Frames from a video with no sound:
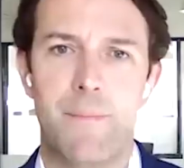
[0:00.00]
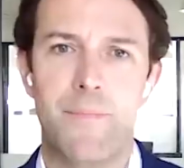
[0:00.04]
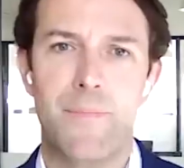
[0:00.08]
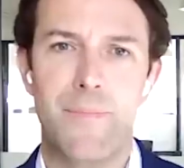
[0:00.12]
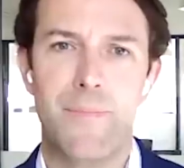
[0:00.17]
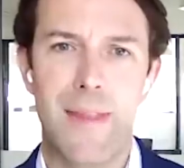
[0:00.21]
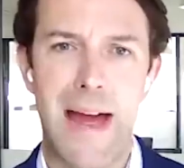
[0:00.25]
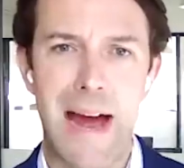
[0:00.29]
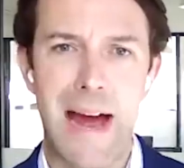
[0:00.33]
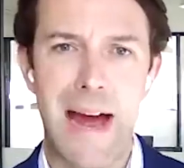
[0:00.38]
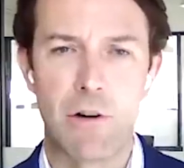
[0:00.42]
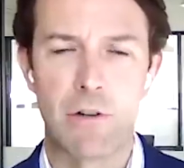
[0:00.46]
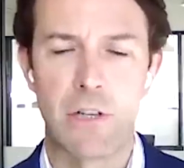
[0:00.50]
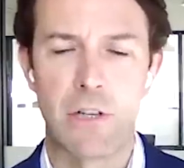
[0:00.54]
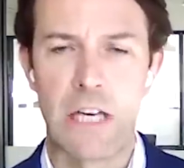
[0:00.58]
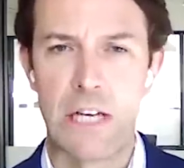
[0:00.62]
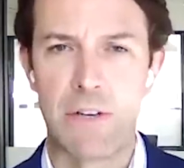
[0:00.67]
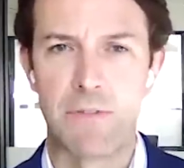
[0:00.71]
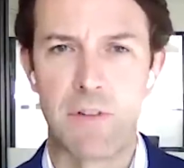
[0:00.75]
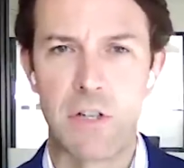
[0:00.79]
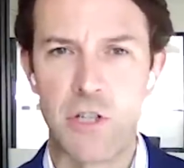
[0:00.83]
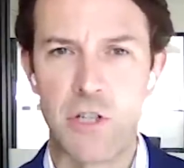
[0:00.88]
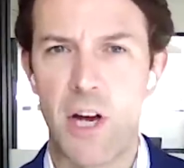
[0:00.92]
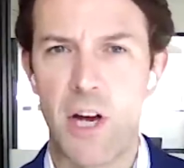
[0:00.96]
now kind
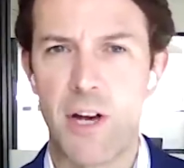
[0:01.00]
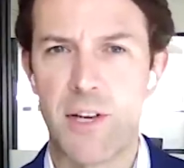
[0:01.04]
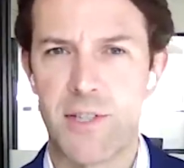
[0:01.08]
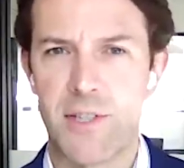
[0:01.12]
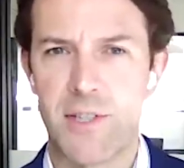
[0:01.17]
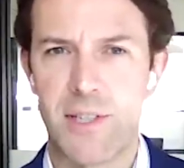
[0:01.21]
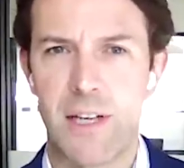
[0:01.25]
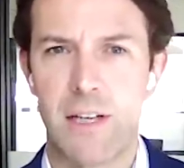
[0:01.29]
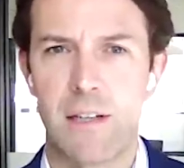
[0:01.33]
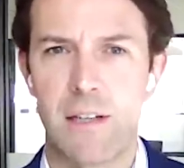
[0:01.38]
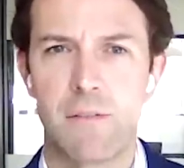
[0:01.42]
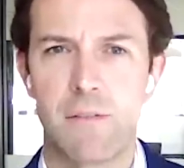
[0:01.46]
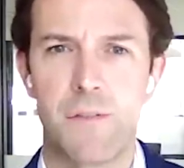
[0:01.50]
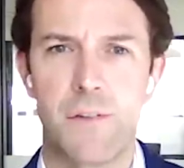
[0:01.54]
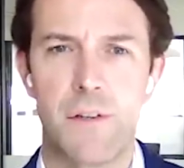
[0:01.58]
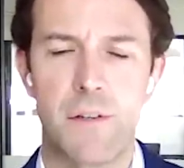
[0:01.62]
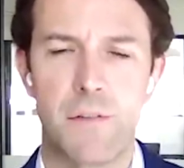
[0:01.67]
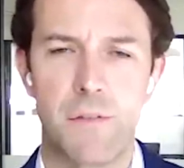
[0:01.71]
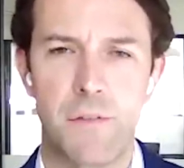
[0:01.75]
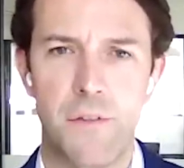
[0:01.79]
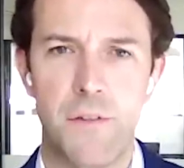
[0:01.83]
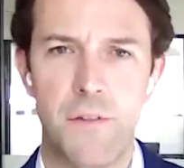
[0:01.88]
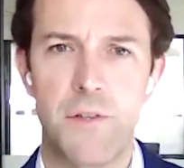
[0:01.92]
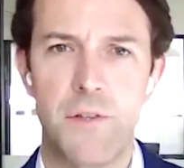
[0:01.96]
of adjusting for
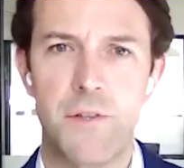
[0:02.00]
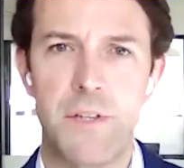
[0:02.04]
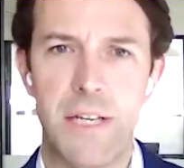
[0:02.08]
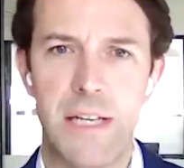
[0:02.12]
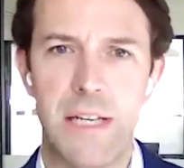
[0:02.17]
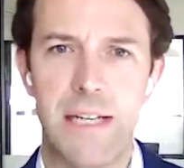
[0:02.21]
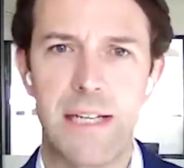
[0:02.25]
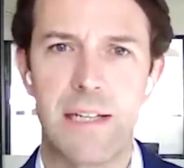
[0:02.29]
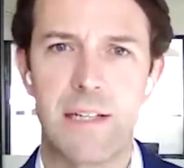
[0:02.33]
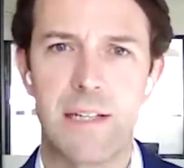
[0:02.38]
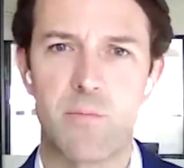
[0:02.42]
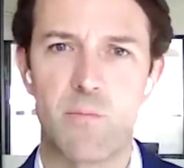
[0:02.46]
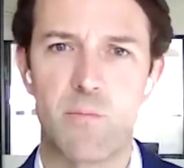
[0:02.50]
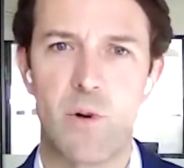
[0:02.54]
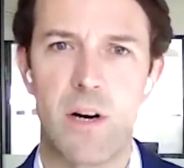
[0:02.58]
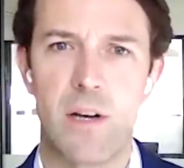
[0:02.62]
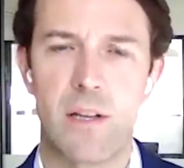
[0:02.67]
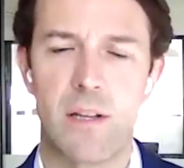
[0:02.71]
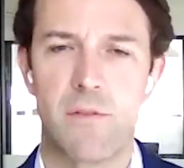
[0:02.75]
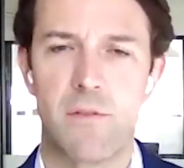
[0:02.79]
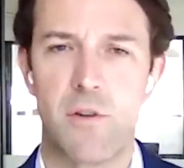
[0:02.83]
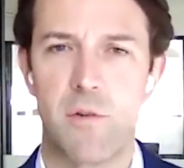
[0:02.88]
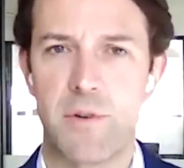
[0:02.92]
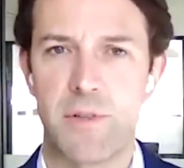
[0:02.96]
a few years
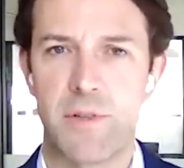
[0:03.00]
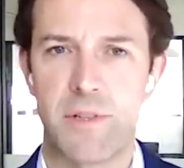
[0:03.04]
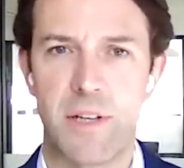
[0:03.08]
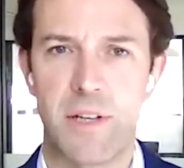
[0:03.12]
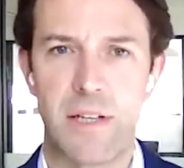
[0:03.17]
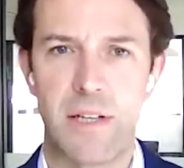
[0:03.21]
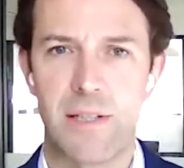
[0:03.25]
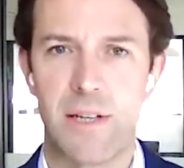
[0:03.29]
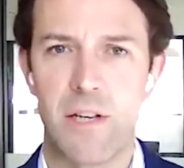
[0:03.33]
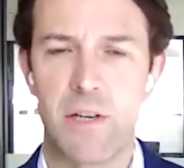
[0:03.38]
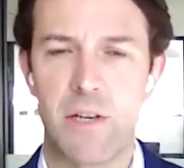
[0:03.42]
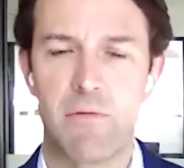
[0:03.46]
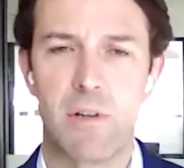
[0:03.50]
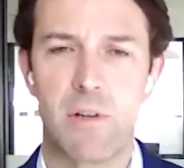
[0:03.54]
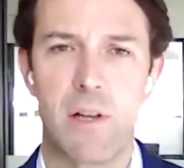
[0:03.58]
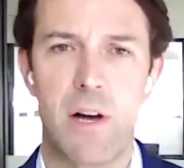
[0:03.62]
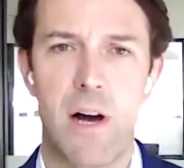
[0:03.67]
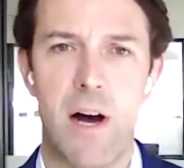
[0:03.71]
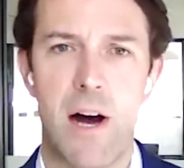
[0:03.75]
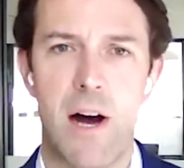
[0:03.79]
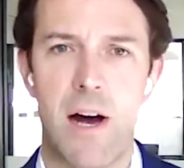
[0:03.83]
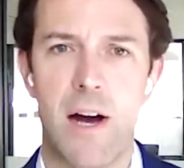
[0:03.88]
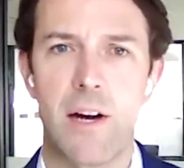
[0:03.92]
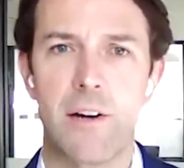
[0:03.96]
worth of almost
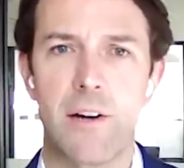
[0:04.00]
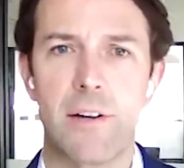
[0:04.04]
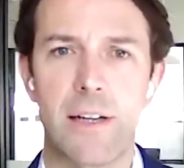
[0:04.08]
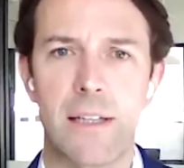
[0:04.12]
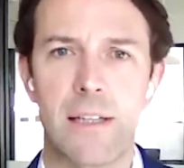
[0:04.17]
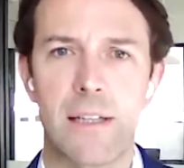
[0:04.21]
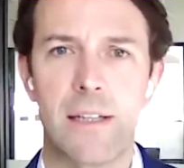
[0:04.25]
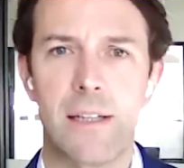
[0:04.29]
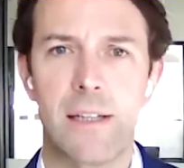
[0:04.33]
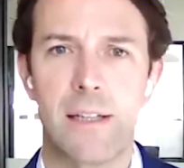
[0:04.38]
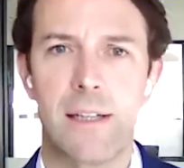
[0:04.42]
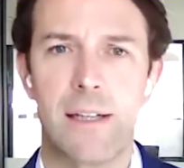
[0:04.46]
continual hiring.